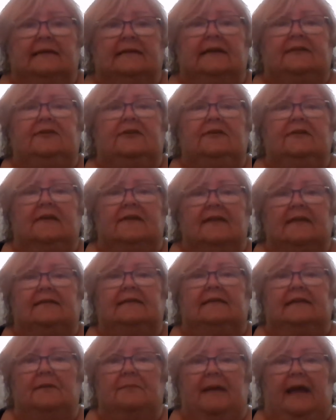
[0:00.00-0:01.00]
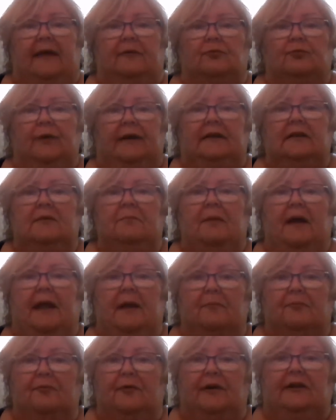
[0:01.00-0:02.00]
Listen to this lament written by
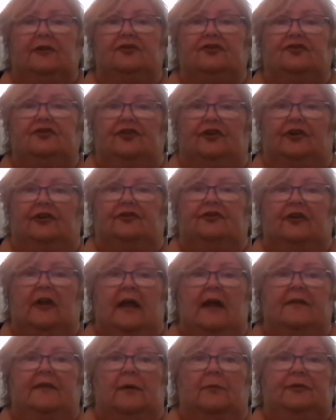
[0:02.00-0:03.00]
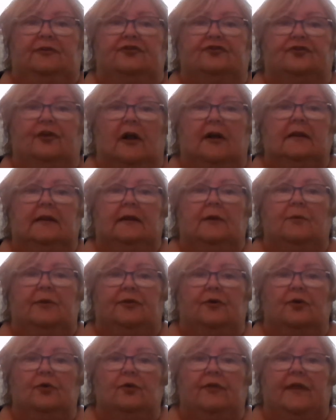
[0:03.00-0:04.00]
a British church that was struggling
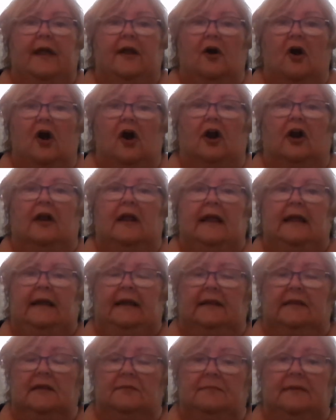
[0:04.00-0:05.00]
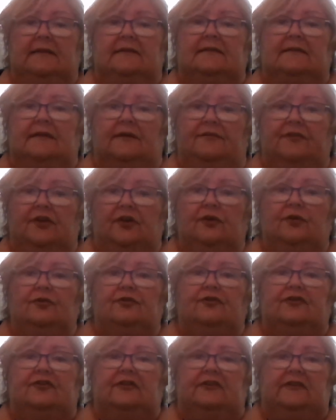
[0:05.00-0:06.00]
with who they are in the midst of
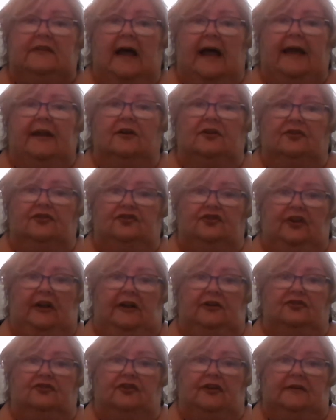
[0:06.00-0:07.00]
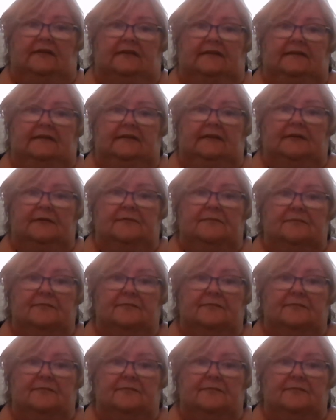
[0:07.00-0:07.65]
huge societal changes.